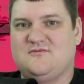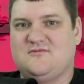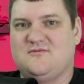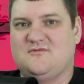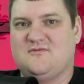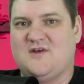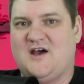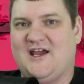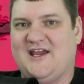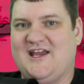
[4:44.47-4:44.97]

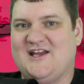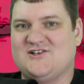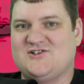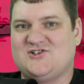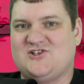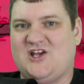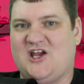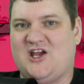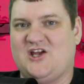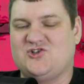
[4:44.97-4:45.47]
I can't
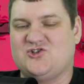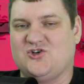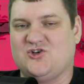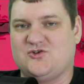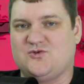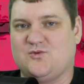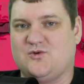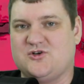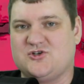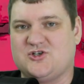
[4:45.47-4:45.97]
stand church
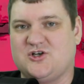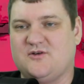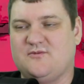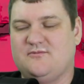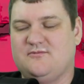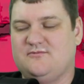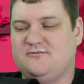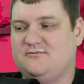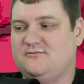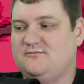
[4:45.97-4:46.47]
worship.
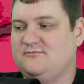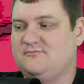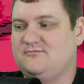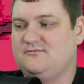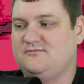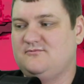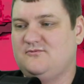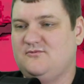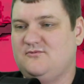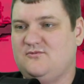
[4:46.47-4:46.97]

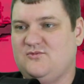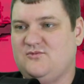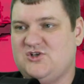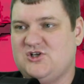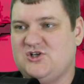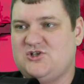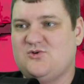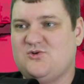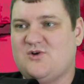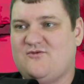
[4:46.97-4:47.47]
Did
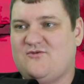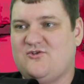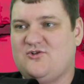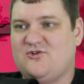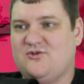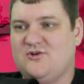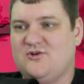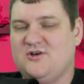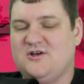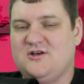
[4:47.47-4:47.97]
you ever
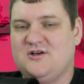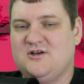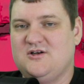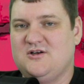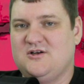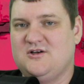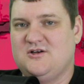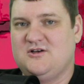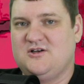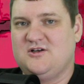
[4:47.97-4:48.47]

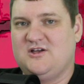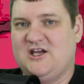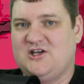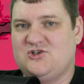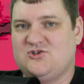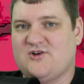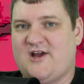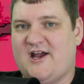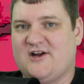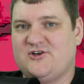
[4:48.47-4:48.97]
get
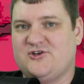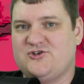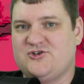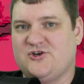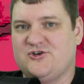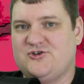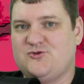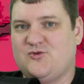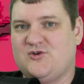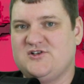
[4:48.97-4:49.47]
dragged to
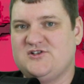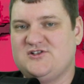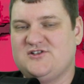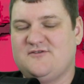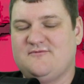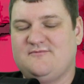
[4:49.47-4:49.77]
church once?